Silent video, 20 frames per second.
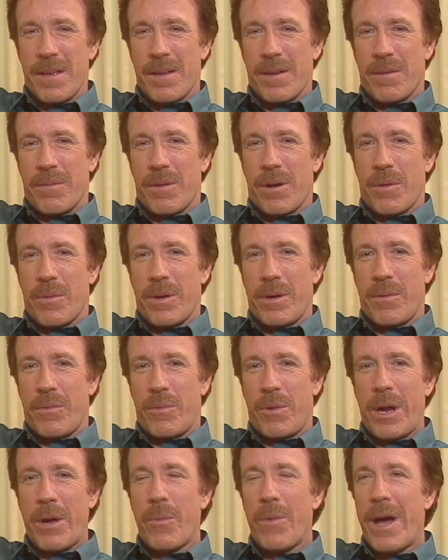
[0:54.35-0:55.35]
Well, when
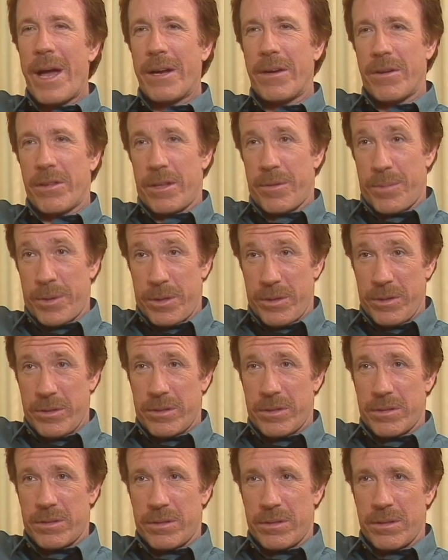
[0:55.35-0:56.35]
Ray Wagner, the
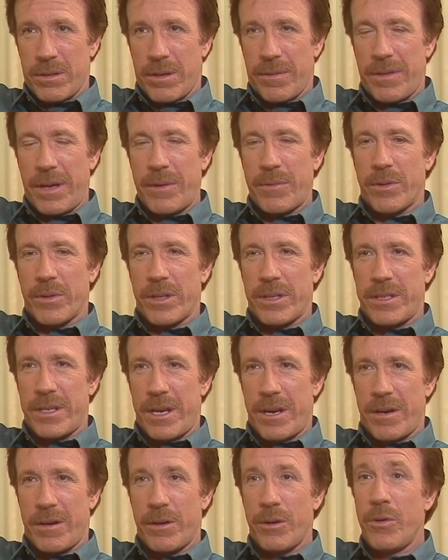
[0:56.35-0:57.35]
producer of Hero and the
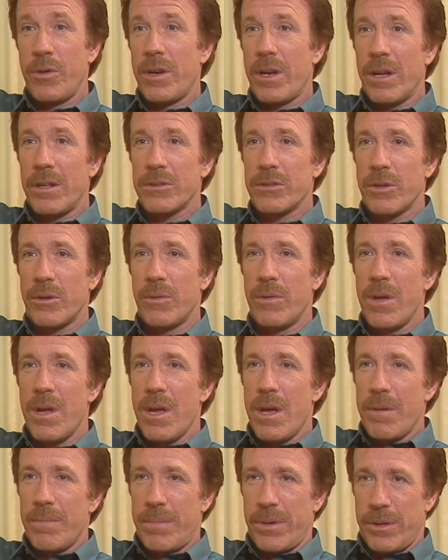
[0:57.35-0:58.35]
Terror, who had also
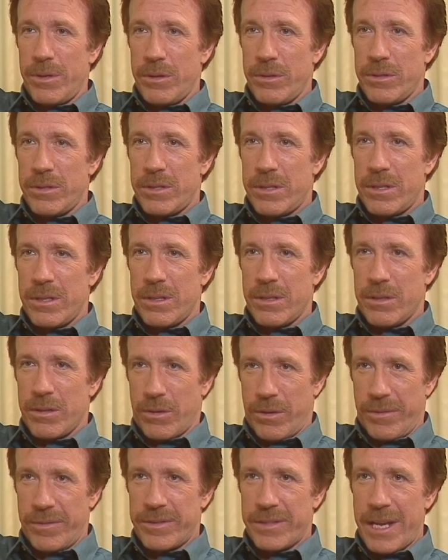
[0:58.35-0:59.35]
produced
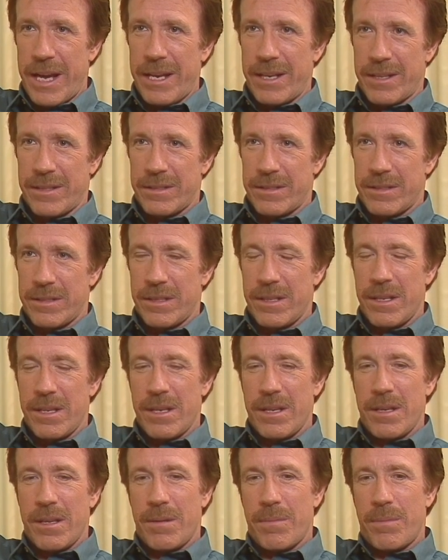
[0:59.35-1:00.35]
Code of Silence,
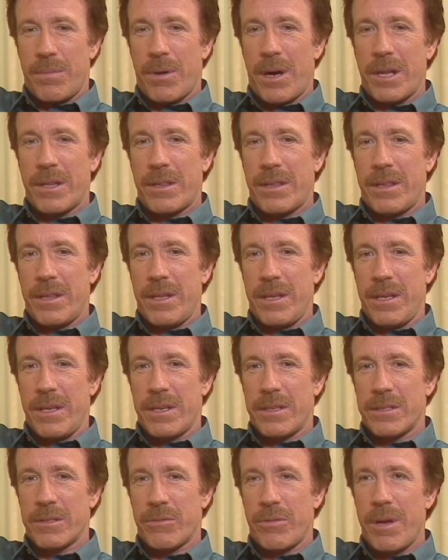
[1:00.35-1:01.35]
brought the
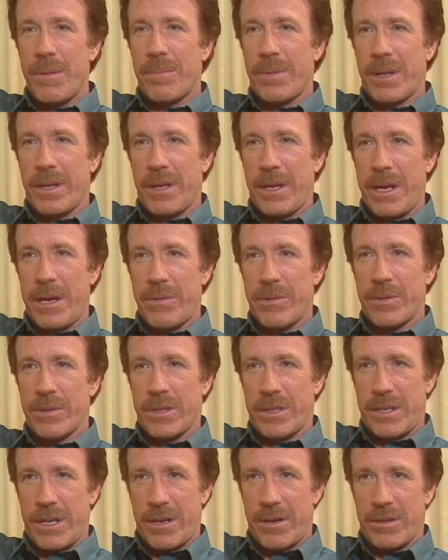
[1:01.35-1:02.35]
screenplay Hero and the
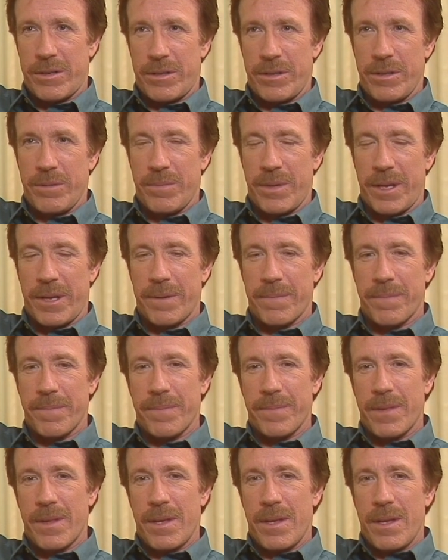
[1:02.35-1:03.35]
Terror to me.
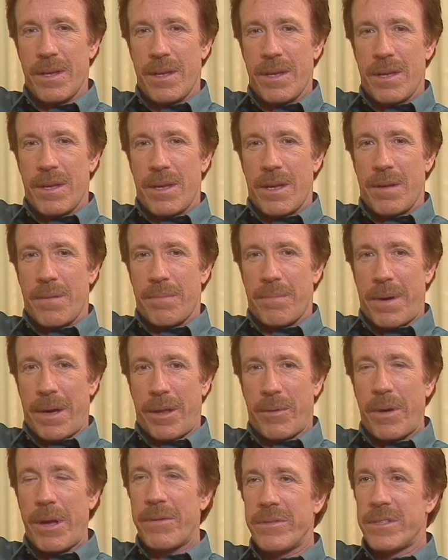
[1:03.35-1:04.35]
By the
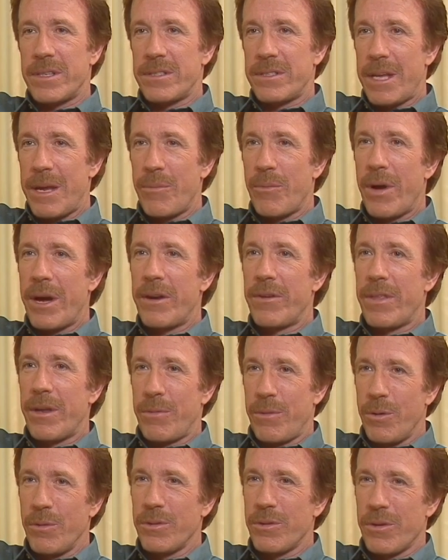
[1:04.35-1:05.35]
way, the same writer that
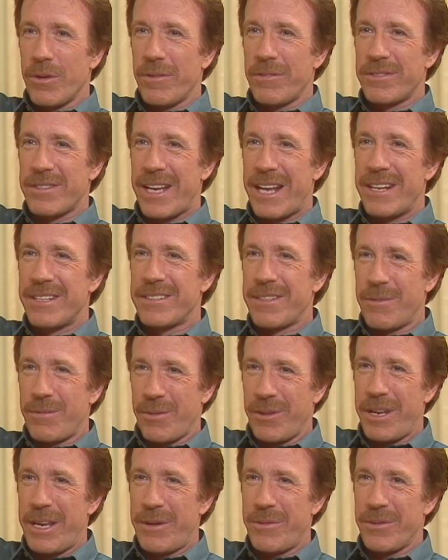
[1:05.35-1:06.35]
wrote Code of Silence that
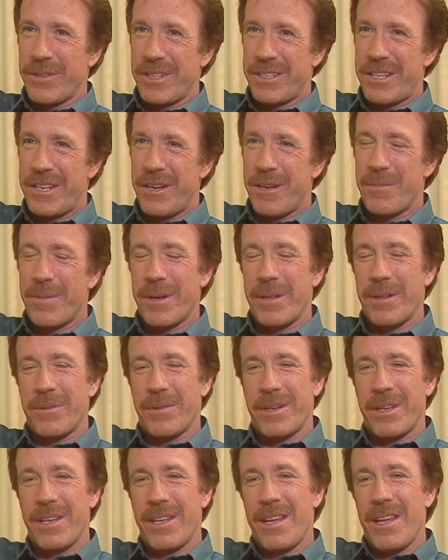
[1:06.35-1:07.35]
wrote Hero and the Terror, by the
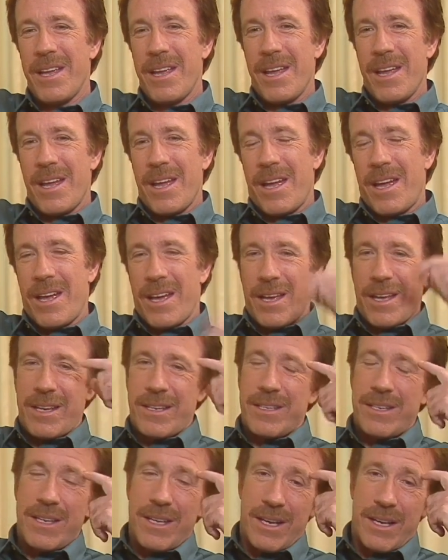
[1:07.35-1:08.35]
way.
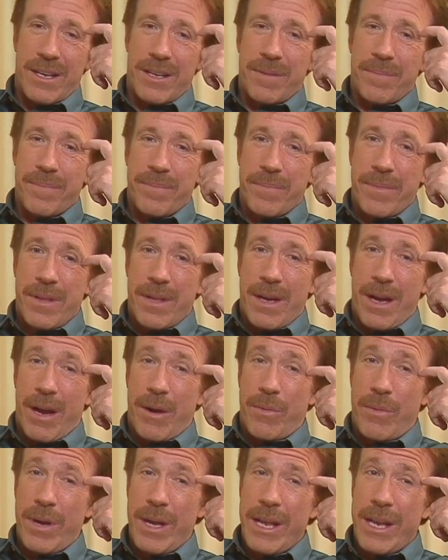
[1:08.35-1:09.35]
And I
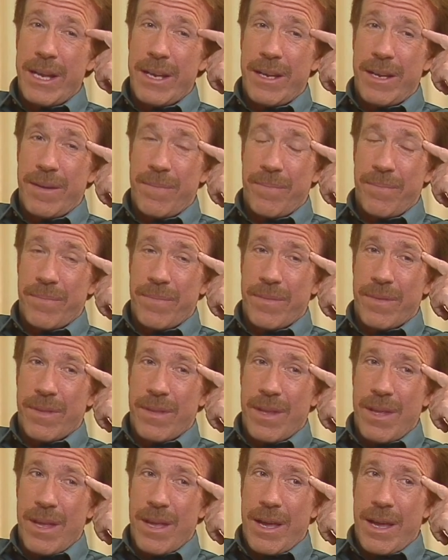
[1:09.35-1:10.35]
read it,
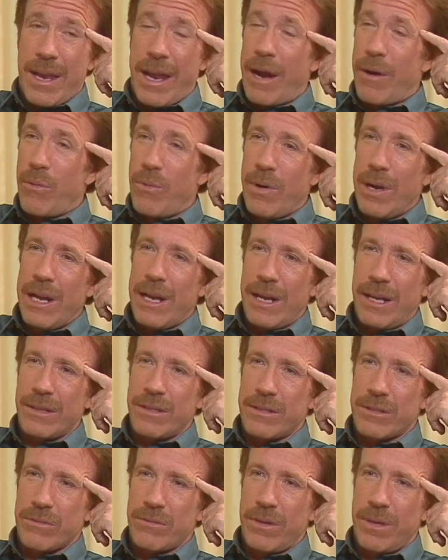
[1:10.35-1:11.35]
and I really liked the
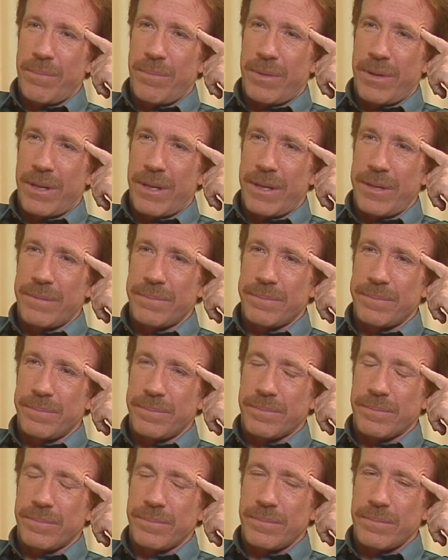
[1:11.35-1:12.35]
screenplay.
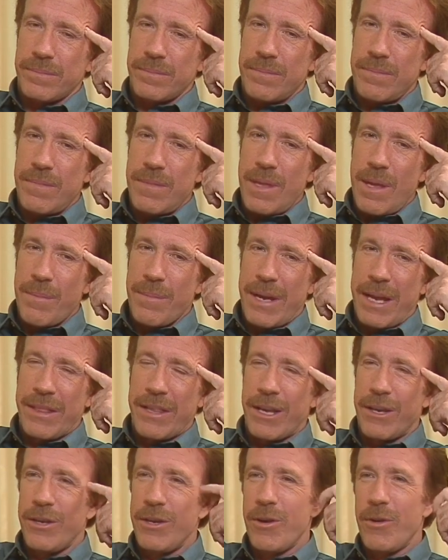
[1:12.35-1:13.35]
But I
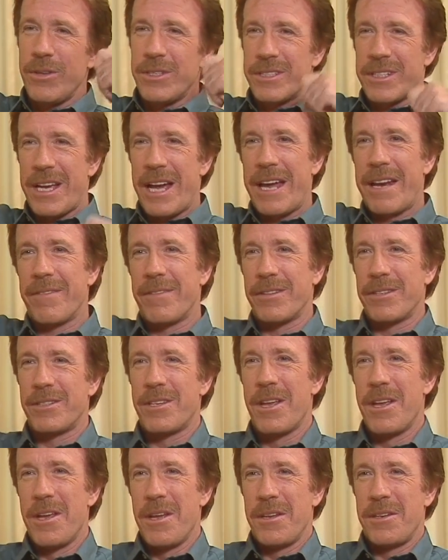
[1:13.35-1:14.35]
thought, you know, it's kind of a
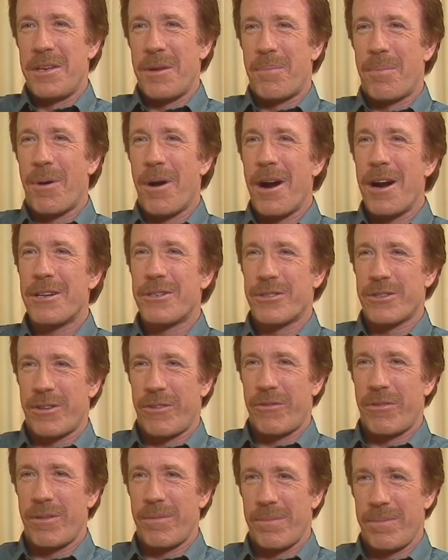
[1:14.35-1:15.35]
departure
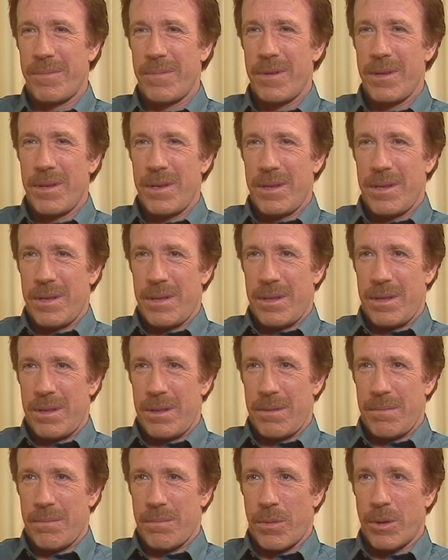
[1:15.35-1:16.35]
from
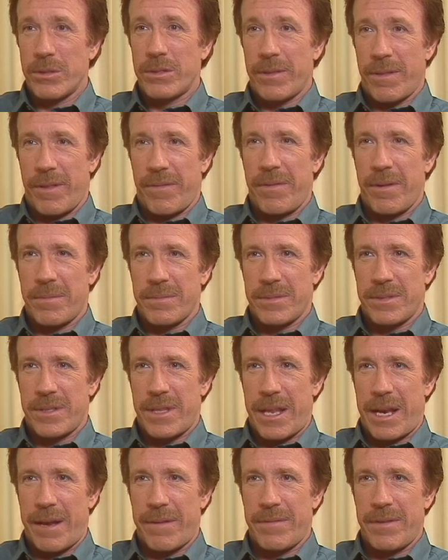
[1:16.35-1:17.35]
most of the films
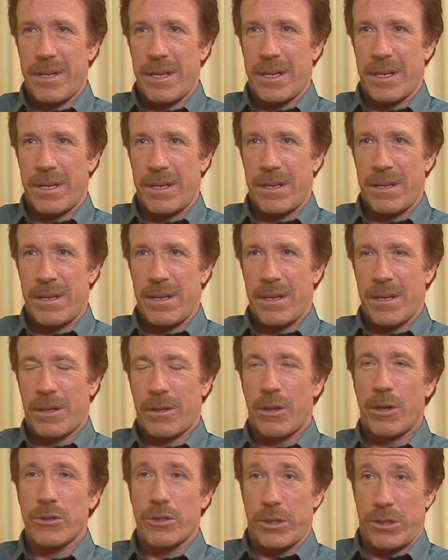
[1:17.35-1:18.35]
that I've done,
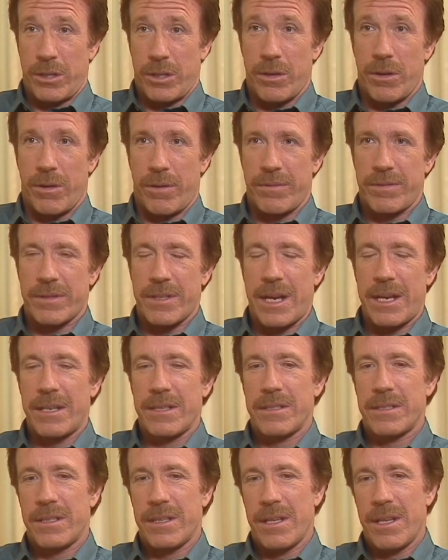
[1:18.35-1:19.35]
closer to Code of Silence.